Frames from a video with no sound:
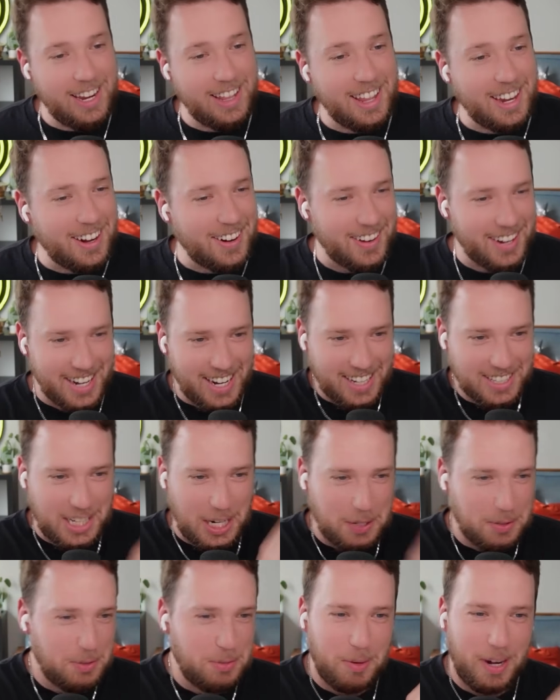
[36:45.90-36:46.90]
there it is.
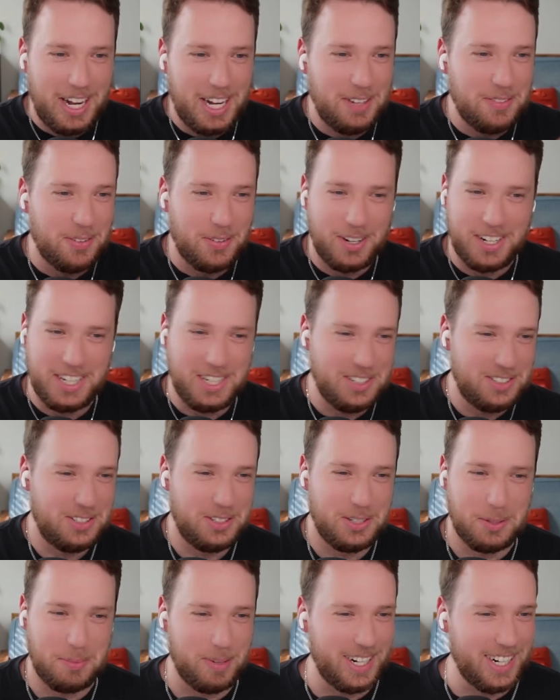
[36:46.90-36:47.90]
I was waiting for one of you
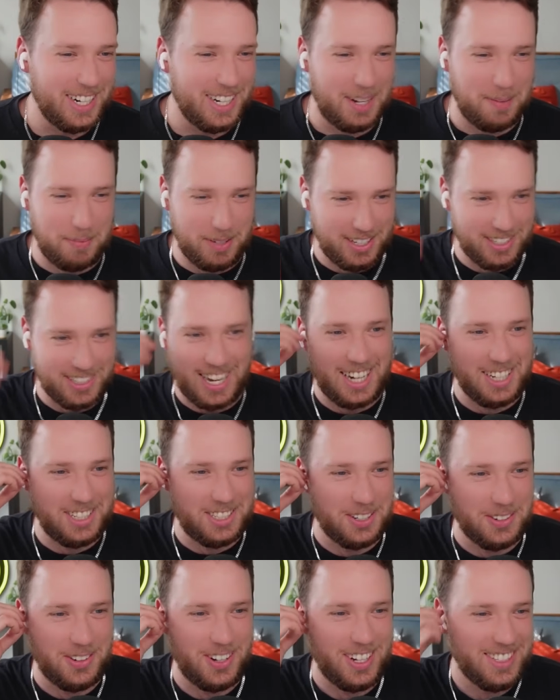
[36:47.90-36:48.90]
two to bring it up because I
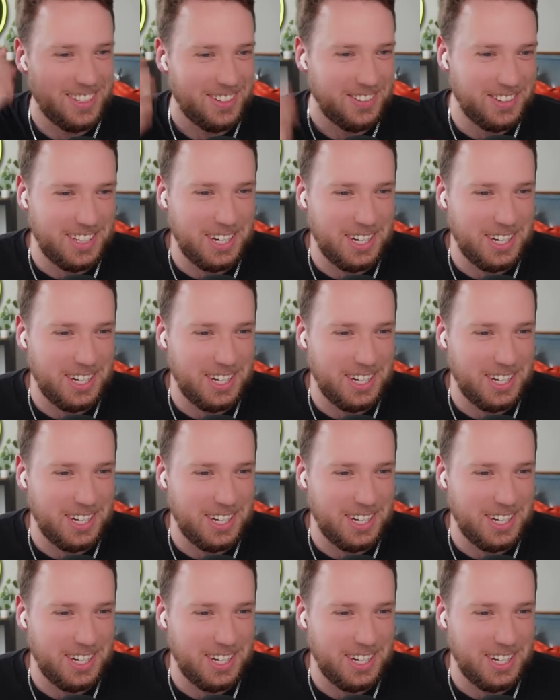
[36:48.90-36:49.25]
sure wasn't with the